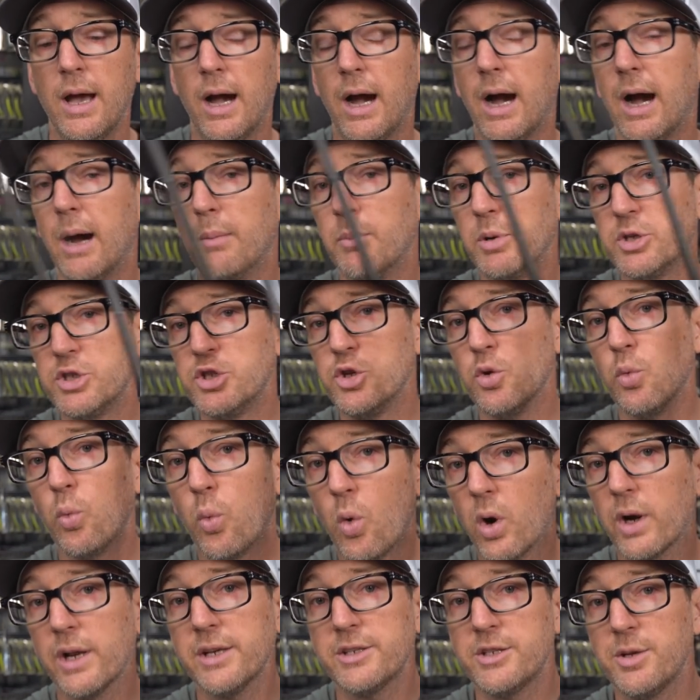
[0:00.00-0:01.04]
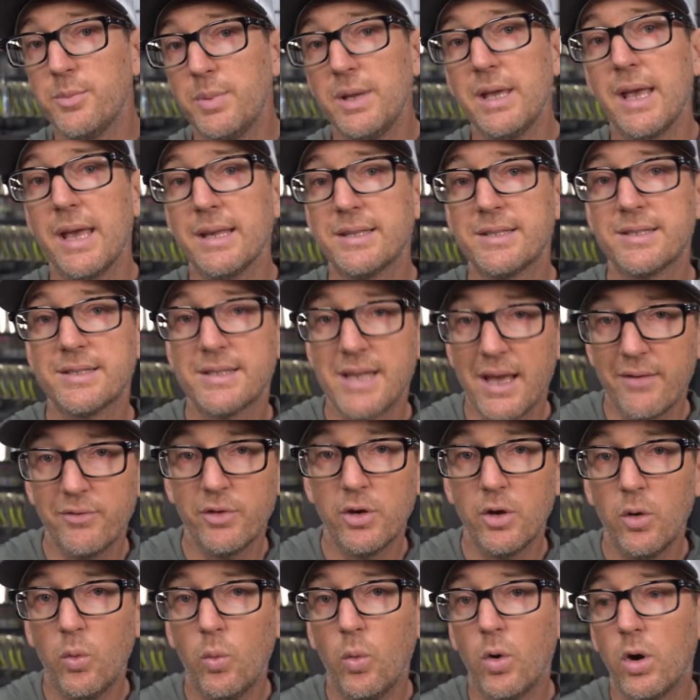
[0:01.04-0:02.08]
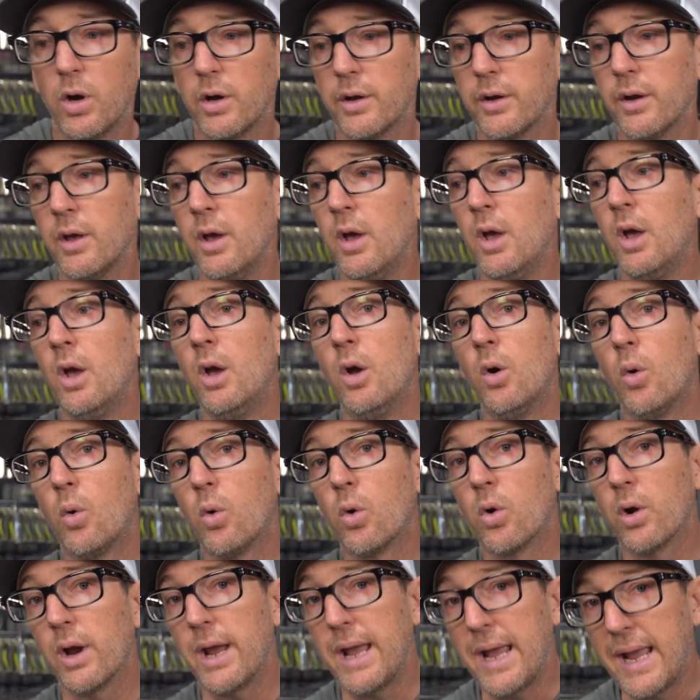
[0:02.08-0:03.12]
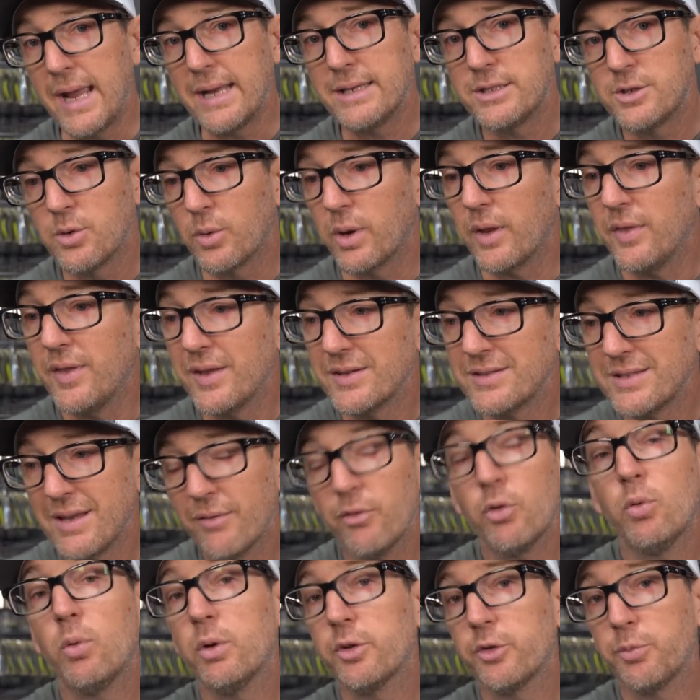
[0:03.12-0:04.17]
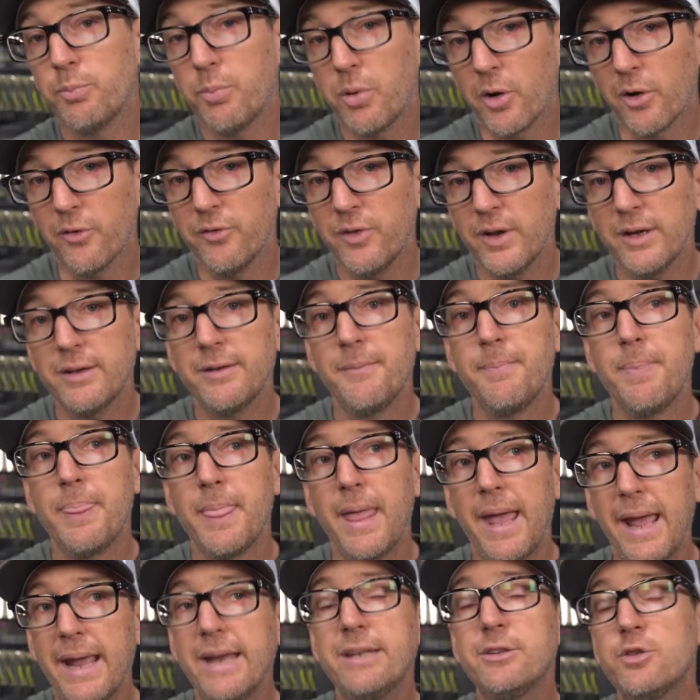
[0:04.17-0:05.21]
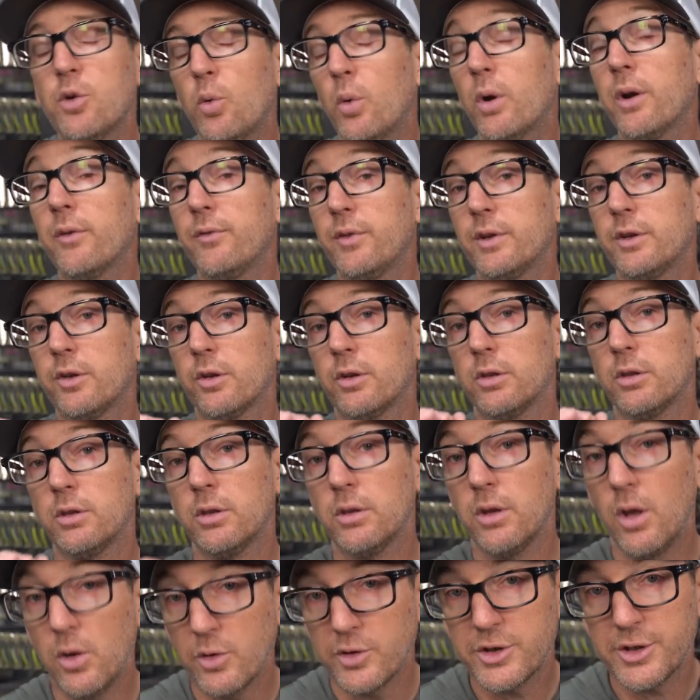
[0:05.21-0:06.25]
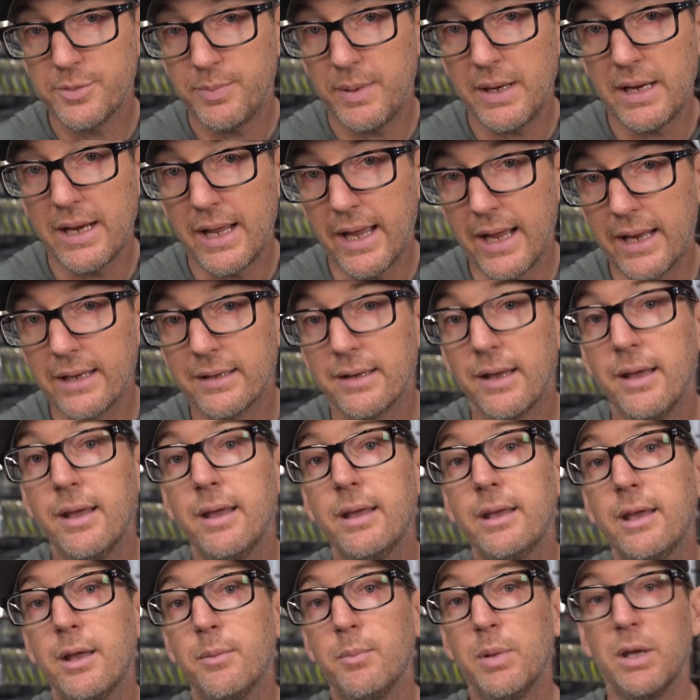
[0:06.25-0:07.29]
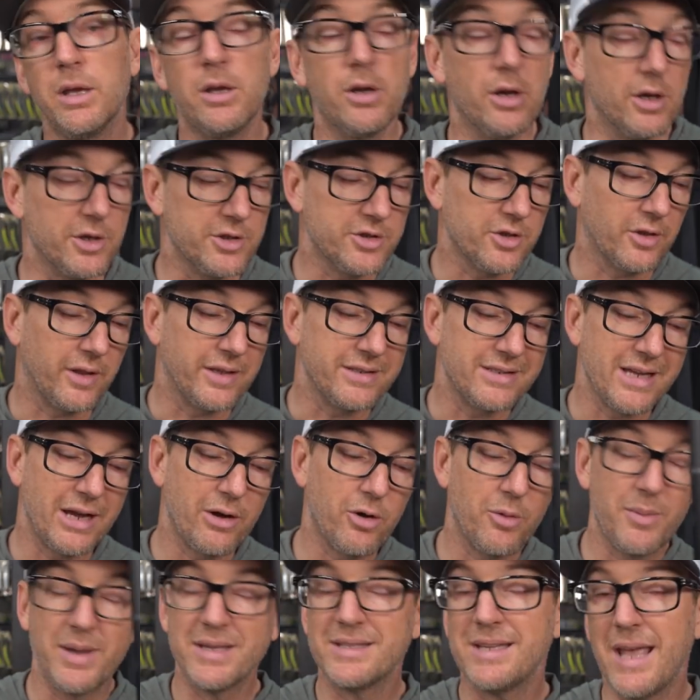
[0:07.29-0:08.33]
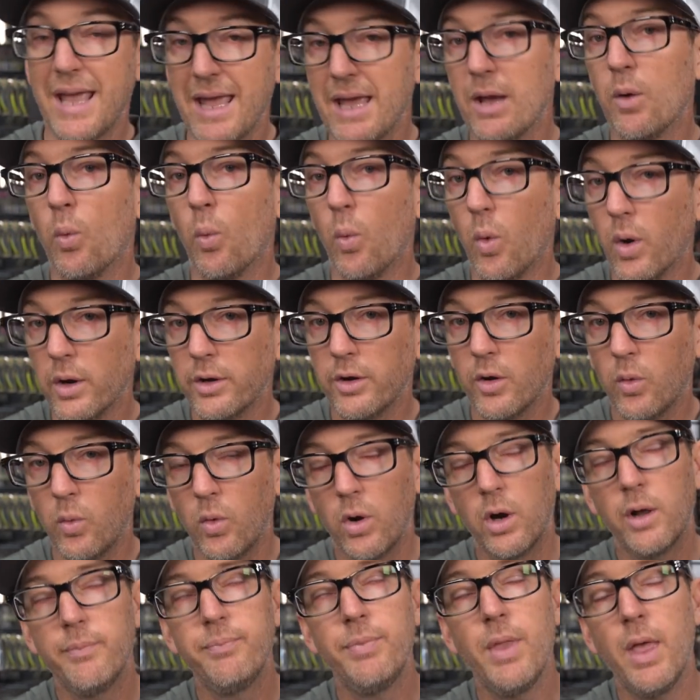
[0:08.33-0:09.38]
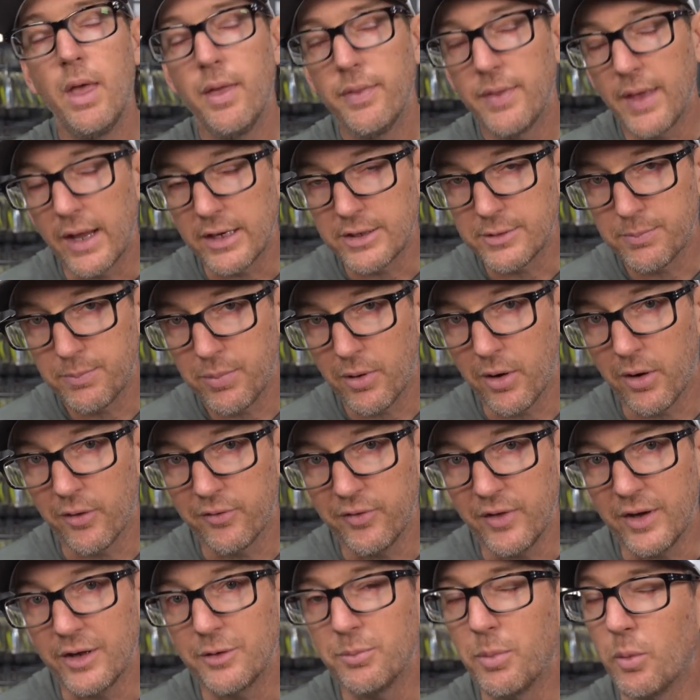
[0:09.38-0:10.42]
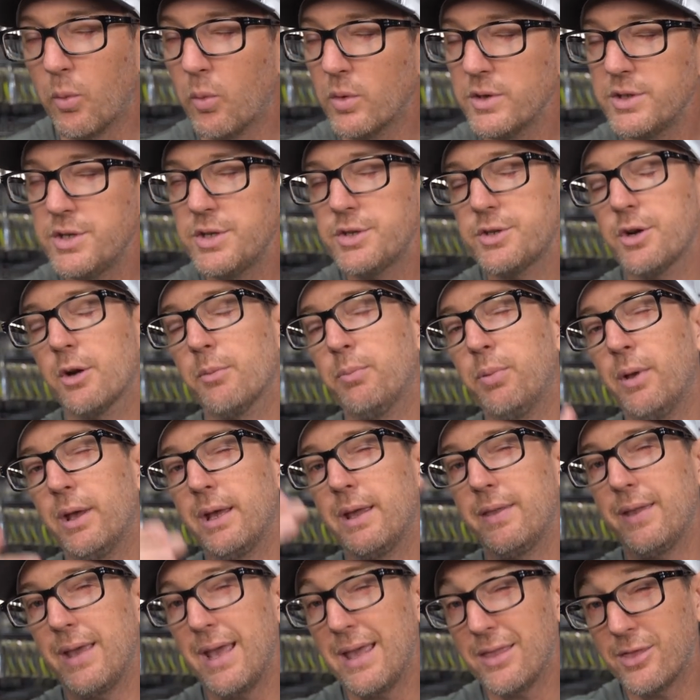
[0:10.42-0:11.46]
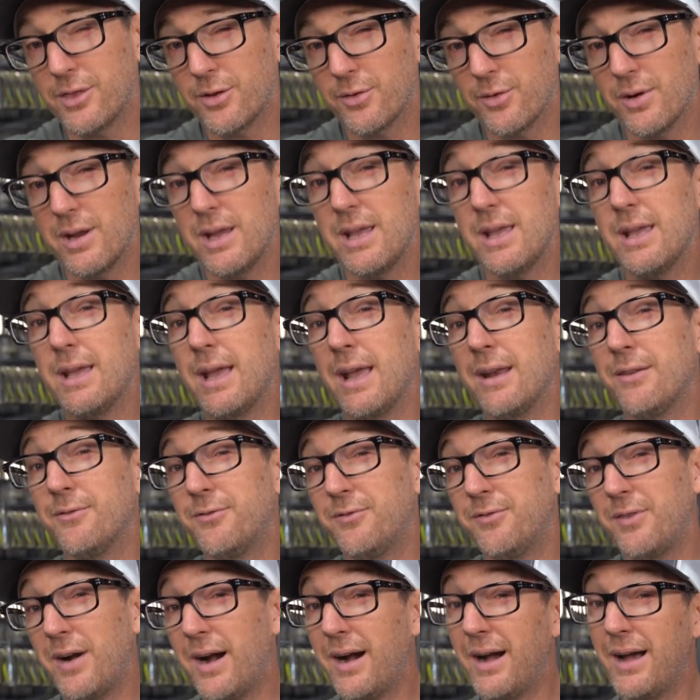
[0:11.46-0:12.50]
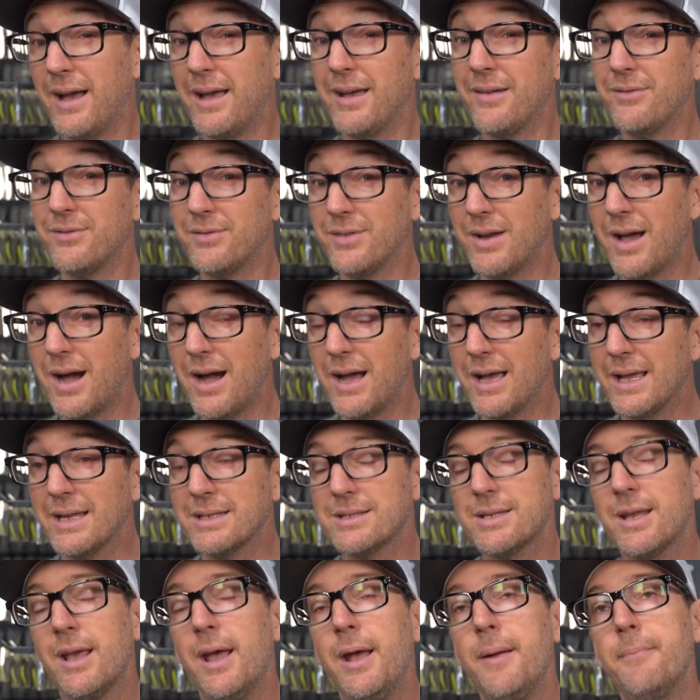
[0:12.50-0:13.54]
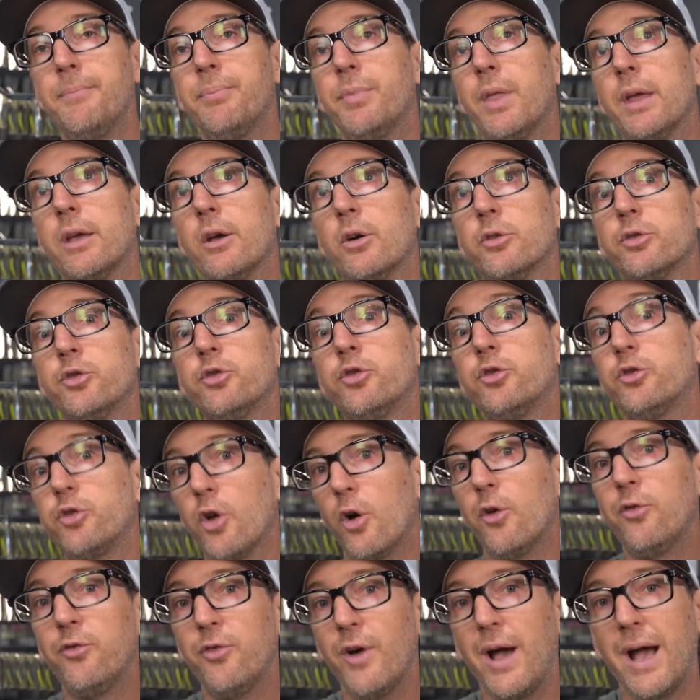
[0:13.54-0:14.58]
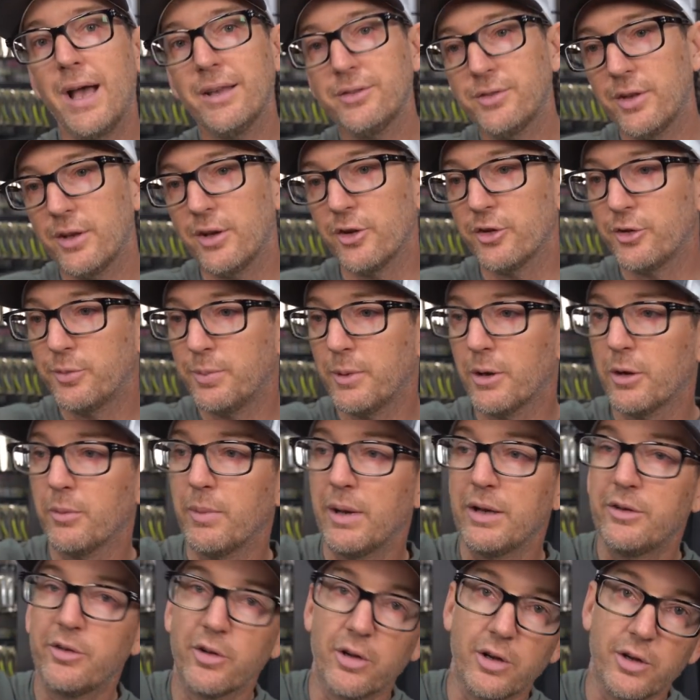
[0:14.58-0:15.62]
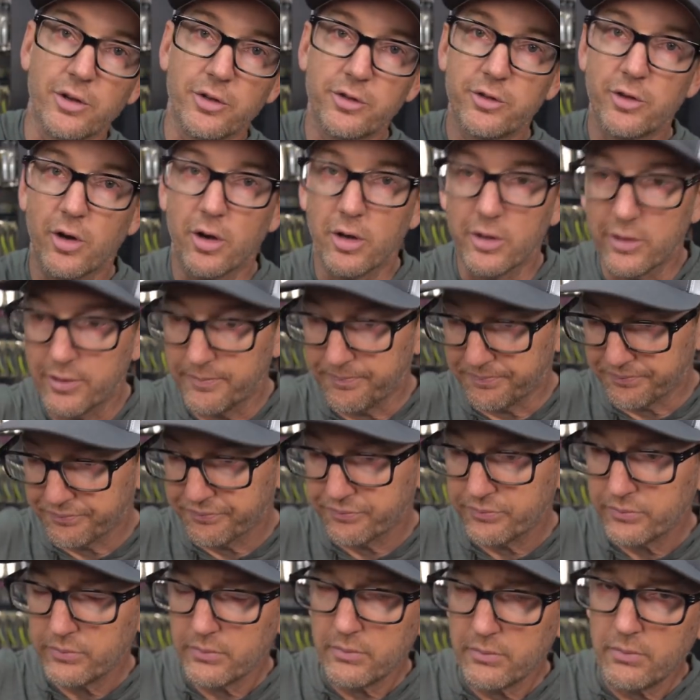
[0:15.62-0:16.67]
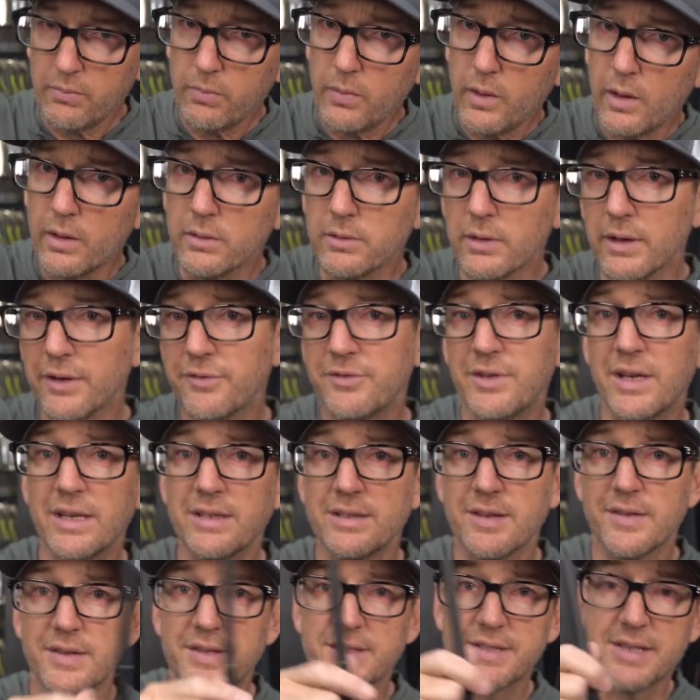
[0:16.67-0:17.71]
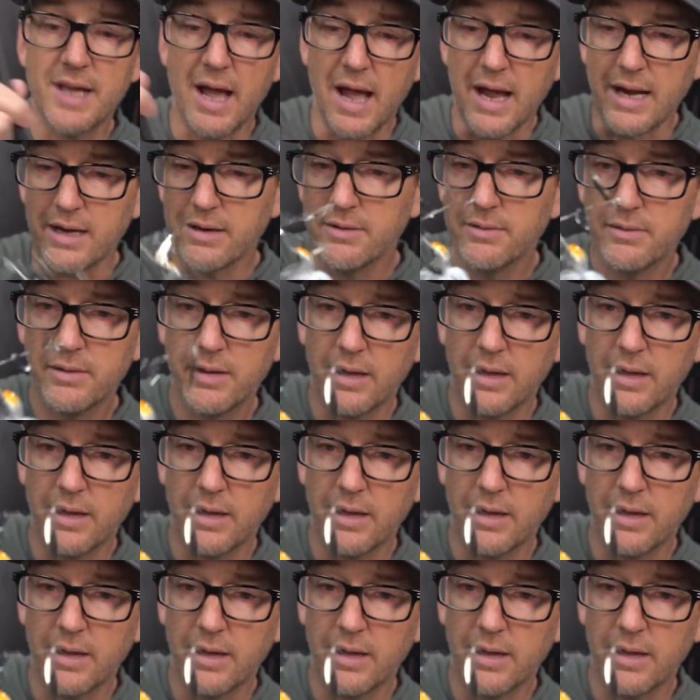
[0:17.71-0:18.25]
Um, but you want it to be a 7 to 1 or 8 to 1. I think 7 to 1 is perfect 8 to 1, if it's a low speed 8, can be good. So like Daiwa makes 8 1 to 1, that's perfect. But once you start playing the 8 3, 8 5, 9s, they go so fast that your spinner baits are going to start lifting to the side.